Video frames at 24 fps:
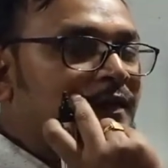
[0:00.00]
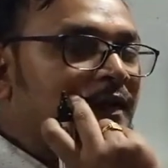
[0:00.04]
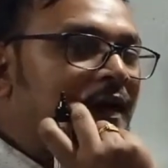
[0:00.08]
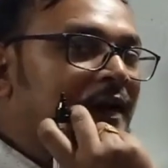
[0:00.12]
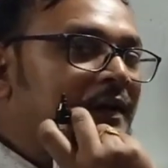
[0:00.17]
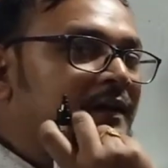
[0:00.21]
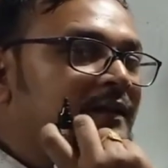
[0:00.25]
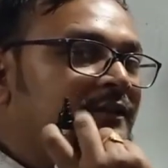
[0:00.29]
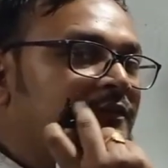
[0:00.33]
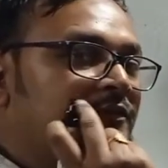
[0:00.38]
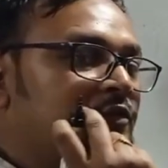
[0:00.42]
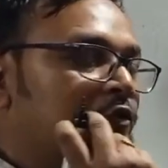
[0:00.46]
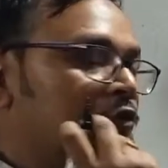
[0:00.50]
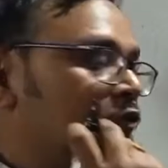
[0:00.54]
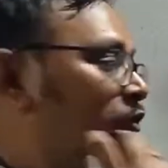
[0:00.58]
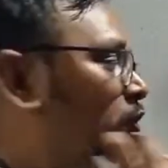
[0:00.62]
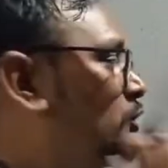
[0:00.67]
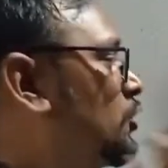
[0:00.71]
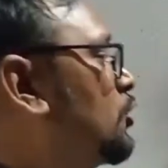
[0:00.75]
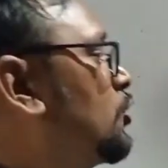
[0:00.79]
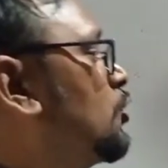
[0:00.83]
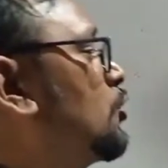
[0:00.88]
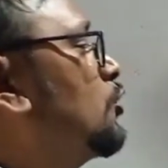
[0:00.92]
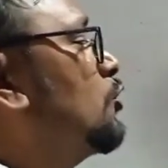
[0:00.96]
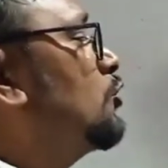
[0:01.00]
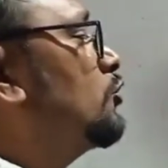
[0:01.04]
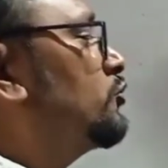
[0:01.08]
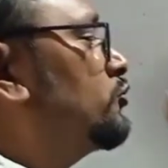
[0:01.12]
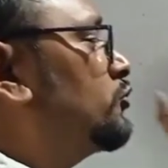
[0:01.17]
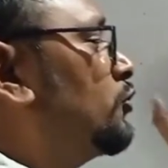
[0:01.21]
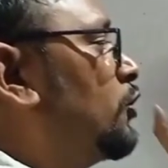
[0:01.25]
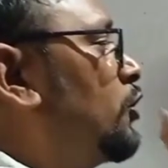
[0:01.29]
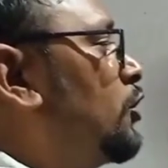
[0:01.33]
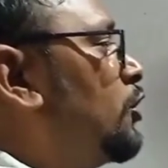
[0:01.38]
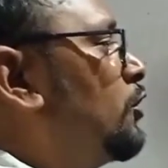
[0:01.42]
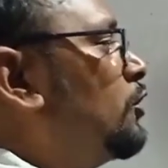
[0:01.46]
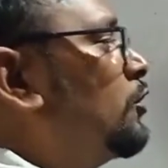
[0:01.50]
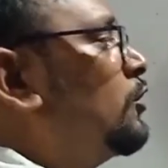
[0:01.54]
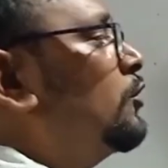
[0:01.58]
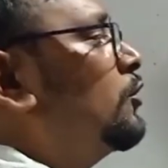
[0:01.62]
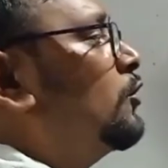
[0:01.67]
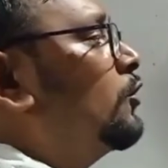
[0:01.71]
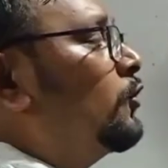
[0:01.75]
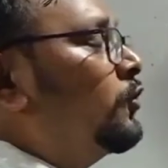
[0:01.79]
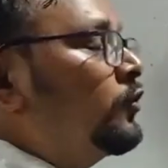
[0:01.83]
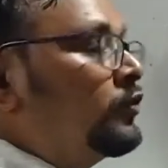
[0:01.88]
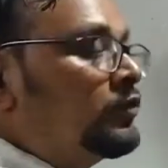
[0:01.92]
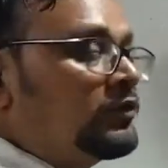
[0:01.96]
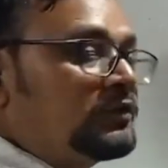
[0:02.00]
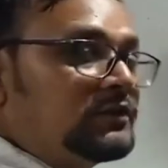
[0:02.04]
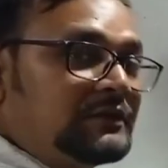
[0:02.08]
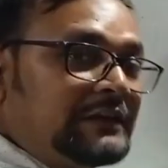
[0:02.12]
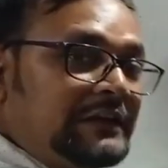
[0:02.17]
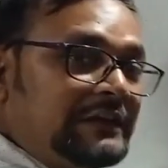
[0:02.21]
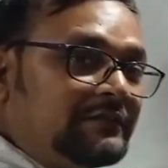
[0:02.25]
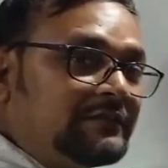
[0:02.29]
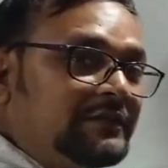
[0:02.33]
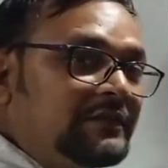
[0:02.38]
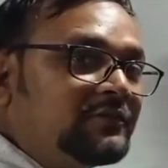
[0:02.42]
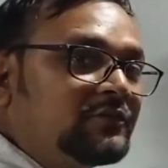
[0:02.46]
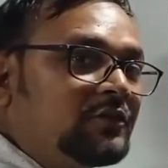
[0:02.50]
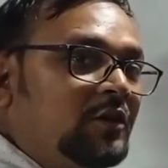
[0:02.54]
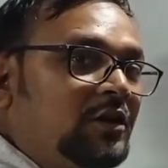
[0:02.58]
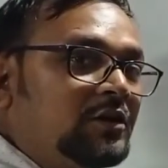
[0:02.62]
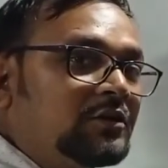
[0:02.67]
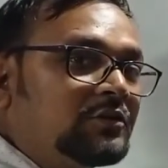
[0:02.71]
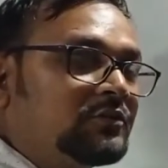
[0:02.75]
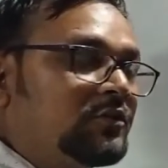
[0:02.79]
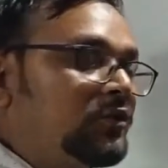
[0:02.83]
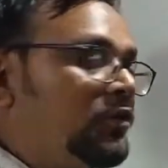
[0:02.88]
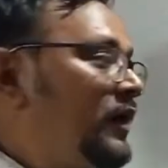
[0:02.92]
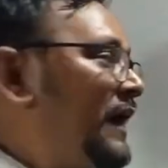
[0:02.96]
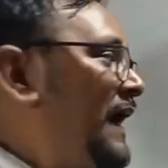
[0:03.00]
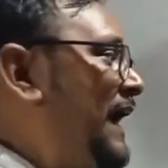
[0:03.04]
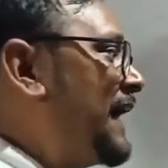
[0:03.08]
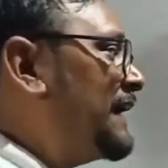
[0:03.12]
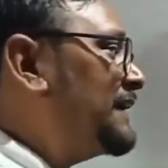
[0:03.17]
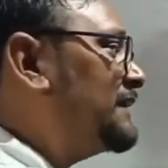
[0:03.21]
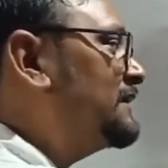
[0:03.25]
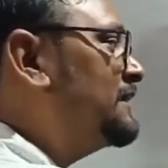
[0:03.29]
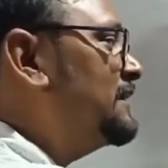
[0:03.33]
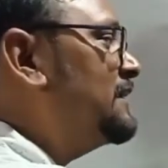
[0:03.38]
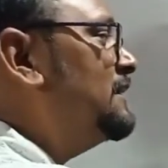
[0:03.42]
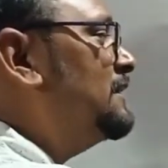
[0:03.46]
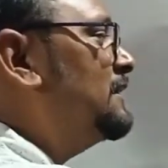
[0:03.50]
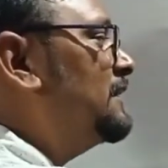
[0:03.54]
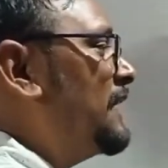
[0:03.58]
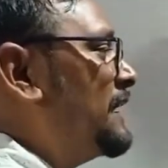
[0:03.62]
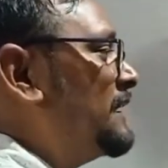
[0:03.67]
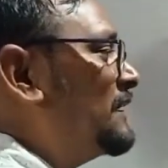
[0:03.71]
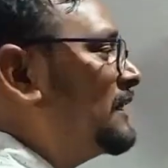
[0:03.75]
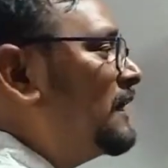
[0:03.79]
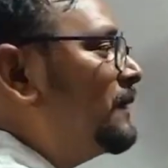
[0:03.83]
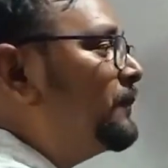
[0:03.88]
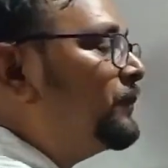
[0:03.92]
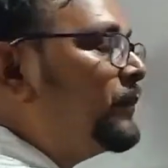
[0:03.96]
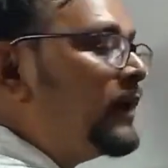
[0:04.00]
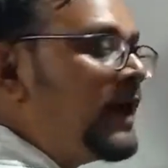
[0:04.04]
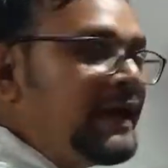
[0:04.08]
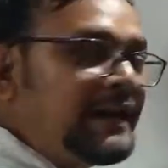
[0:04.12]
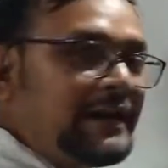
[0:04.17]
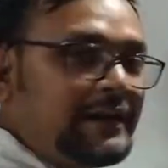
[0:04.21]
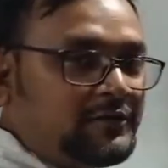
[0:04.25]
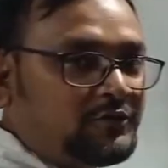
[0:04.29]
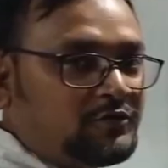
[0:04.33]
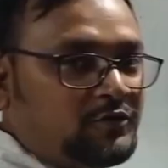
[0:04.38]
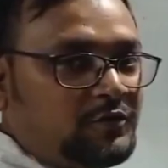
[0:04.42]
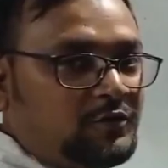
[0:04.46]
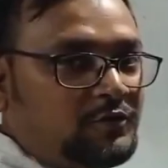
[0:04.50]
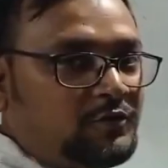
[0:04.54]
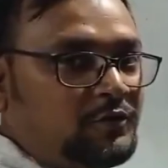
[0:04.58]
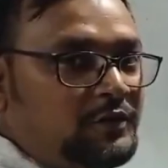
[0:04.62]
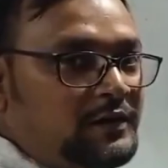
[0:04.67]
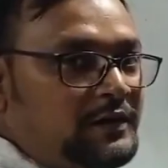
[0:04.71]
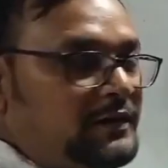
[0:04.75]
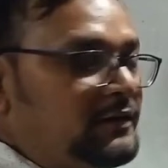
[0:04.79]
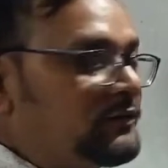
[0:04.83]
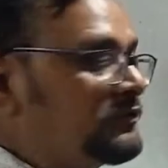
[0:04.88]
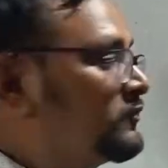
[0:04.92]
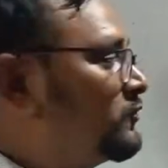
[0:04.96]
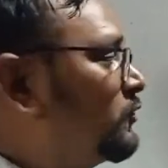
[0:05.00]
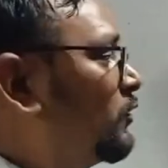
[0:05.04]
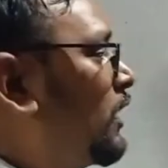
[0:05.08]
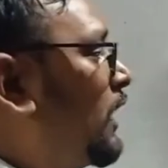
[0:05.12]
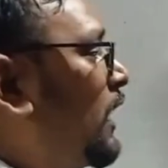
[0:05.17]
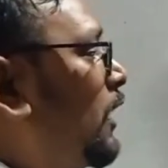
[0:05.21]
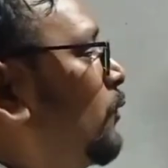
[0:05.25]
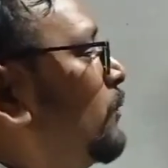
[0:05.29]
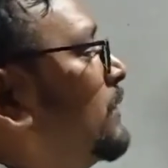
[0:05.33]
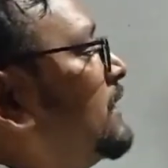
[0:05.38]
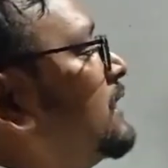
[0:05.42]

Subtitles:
Understood? So this is also acting like a pi electron only. So how